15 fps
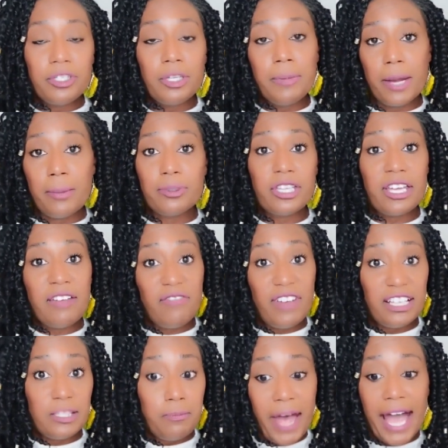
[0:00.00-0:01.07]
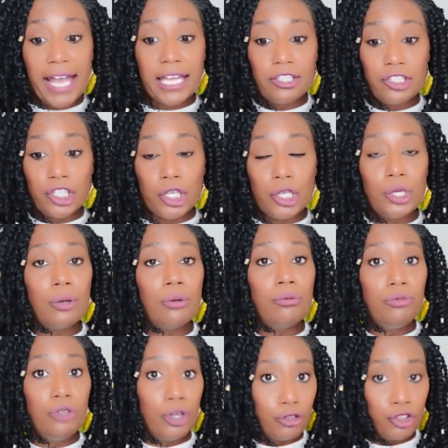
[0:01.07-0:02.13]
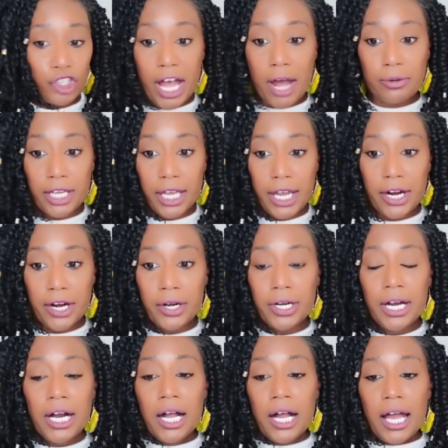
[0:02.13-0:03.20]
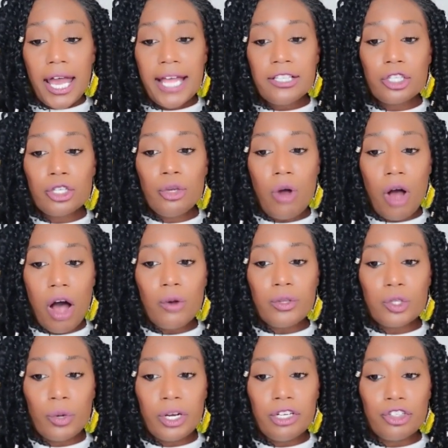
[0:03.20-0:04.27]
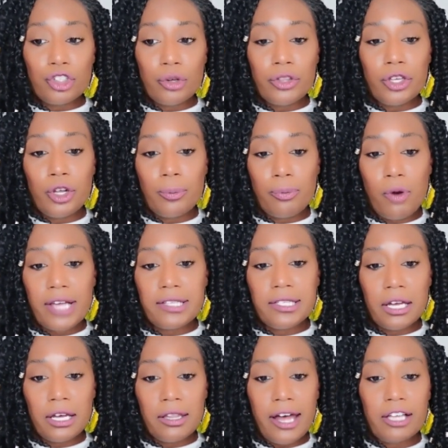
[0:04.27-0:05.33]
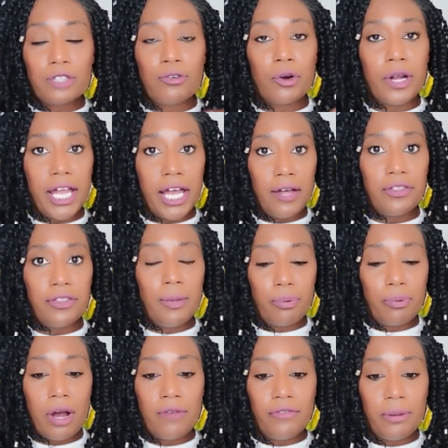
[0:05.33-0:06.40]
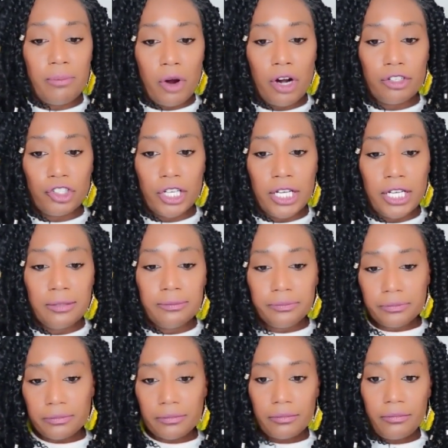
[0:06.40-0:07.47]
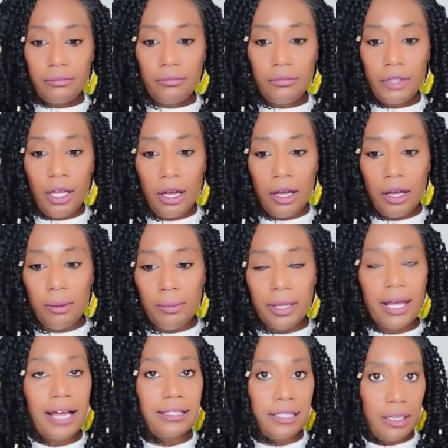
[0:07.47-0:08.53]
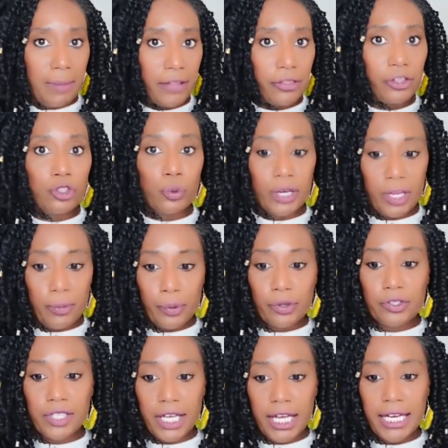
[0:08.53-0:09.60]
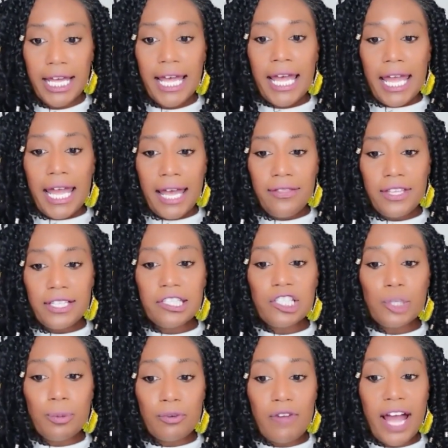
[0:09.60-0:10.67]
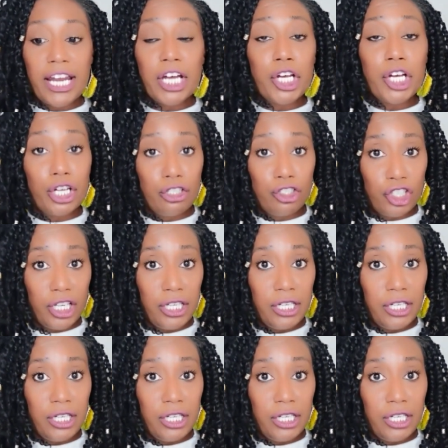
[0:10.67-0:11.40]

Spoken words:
be able to invest back into your childcare. And so you always want to ensure that your pricing allows for a healthy profit margin. I said about the 20%, and this is to provide a cushion